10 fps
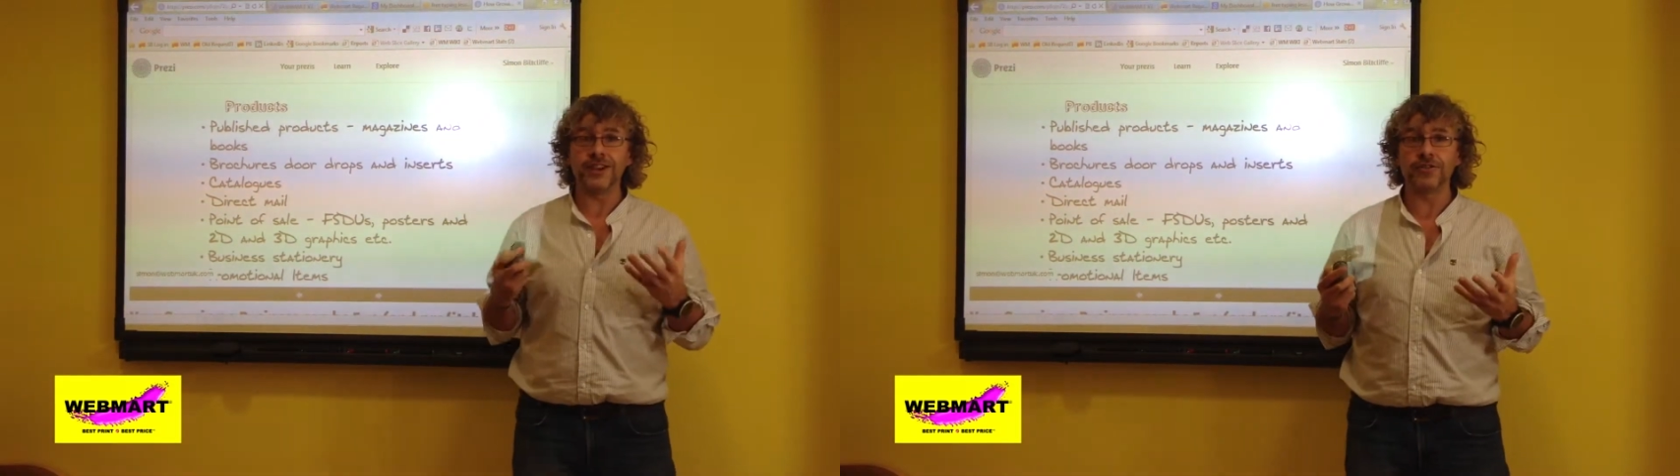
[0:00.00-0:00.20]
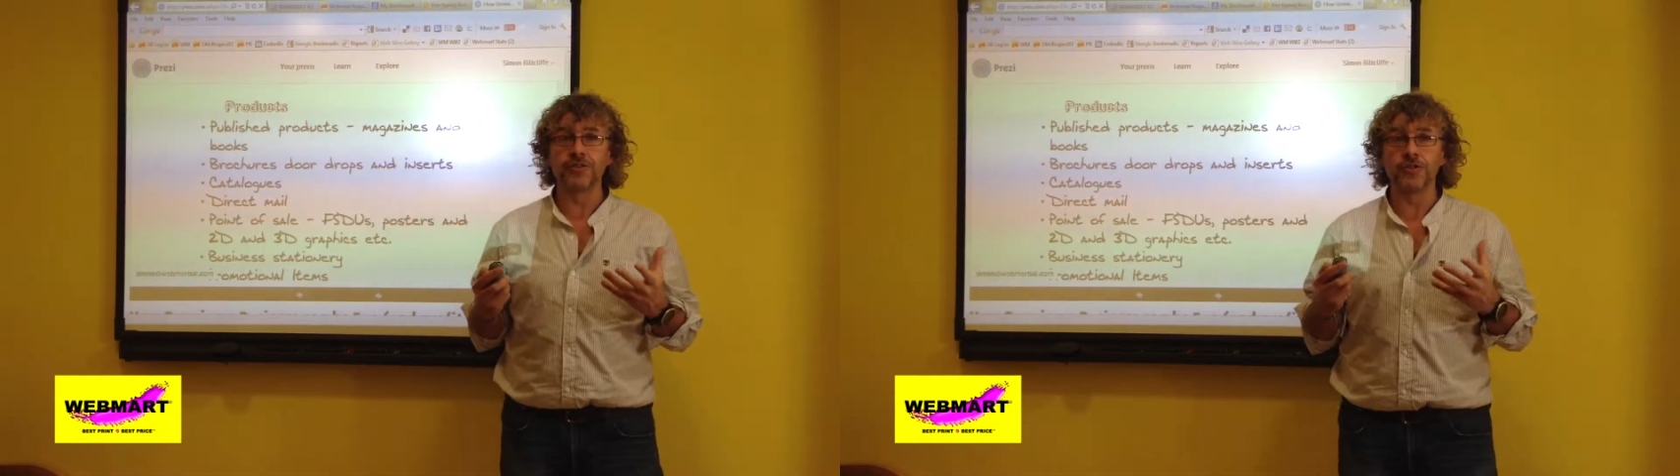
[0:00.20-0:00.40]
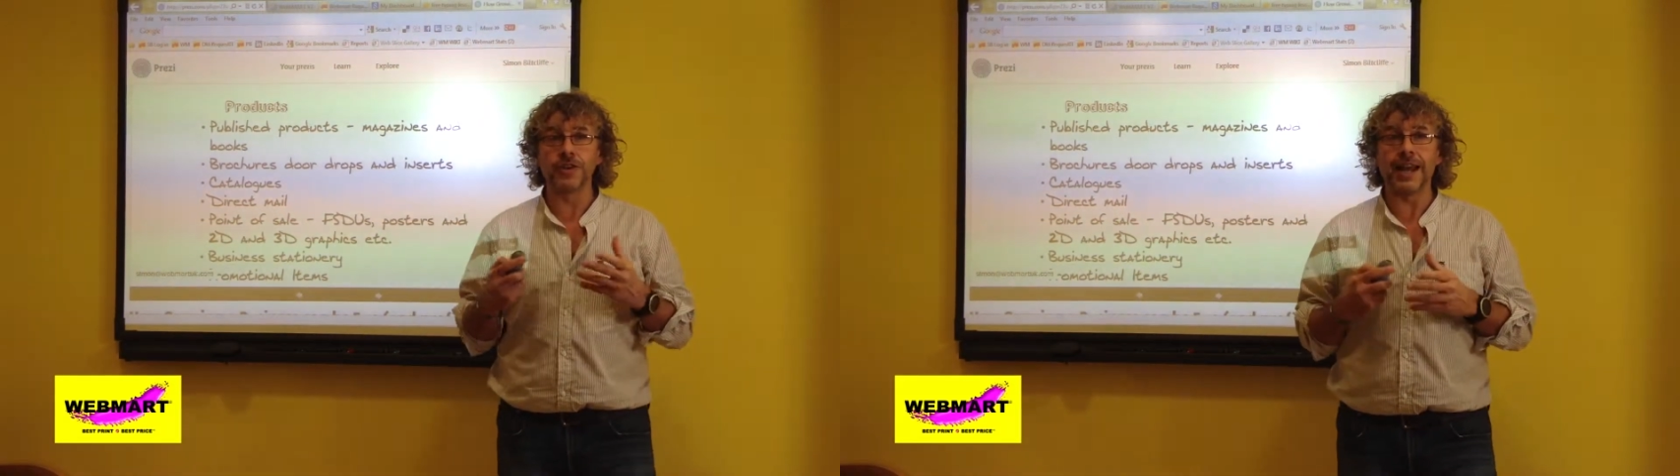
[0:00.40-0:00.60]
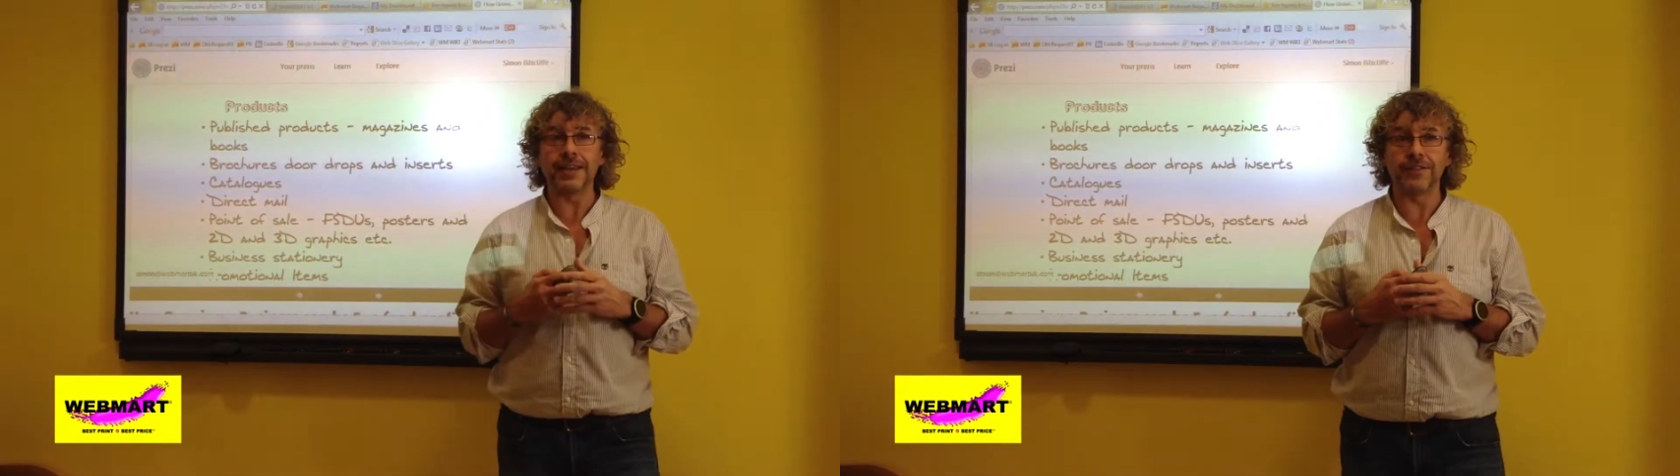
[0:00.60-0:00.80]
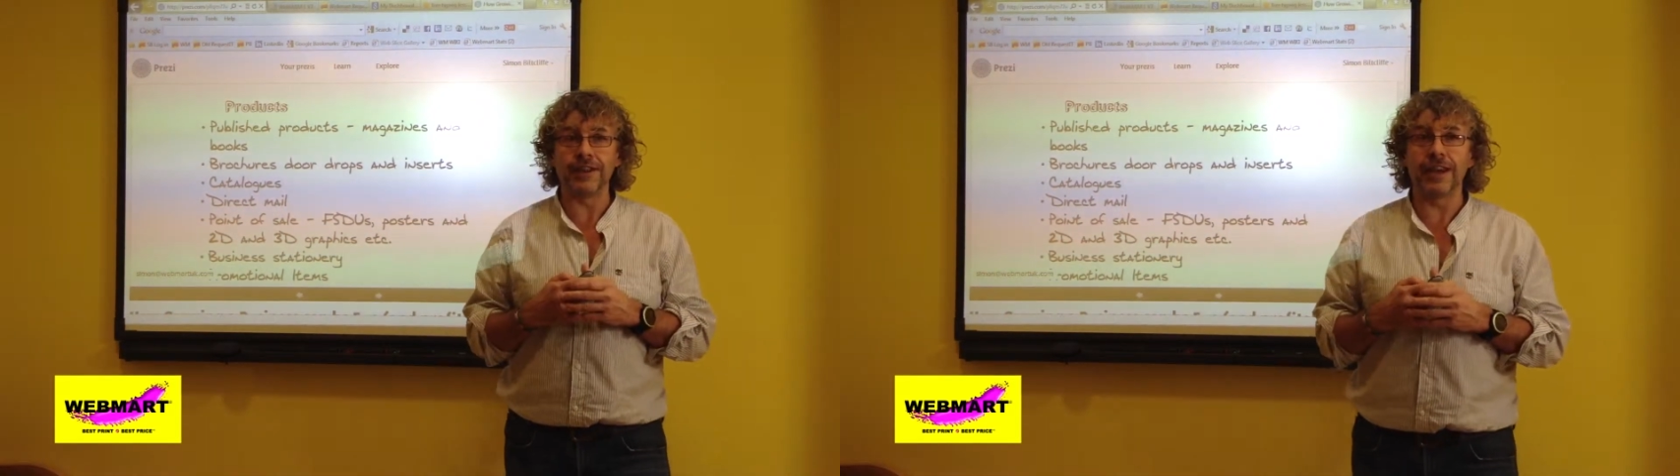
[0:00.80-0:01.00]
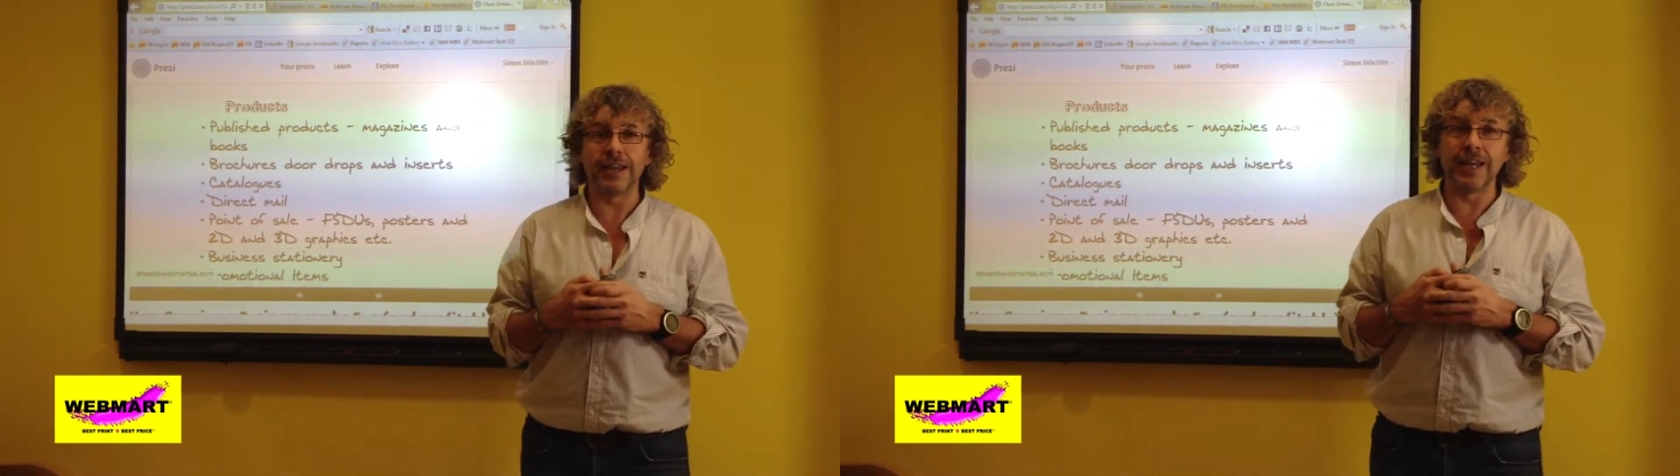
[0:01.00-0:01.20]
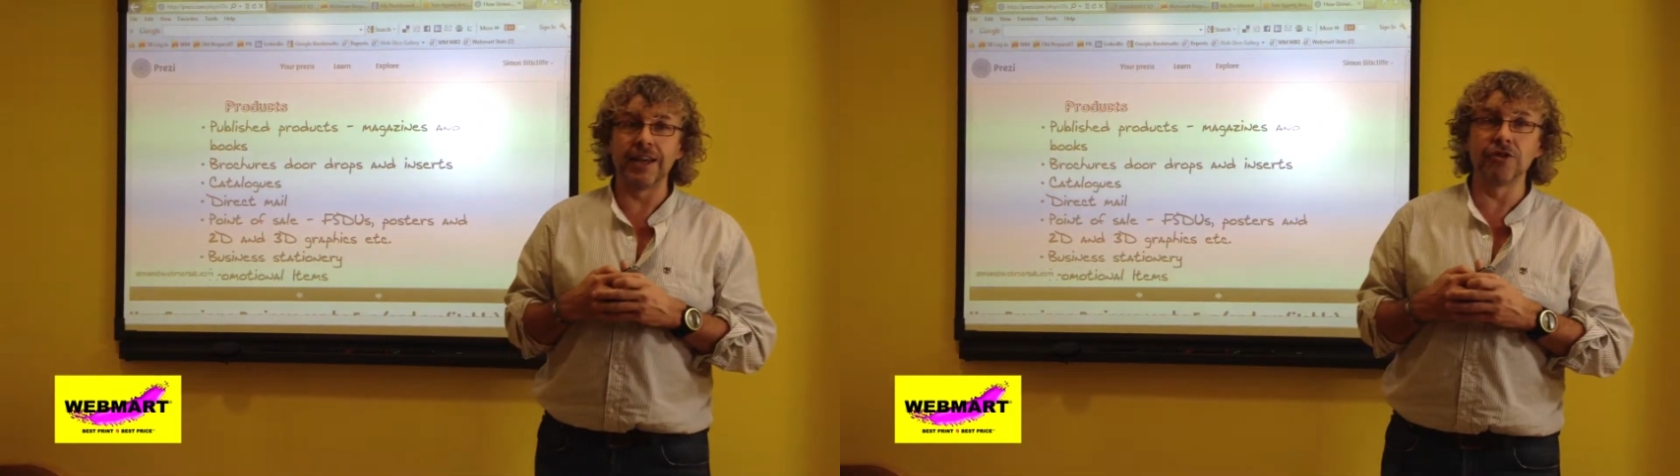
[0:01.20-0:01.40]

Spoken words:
688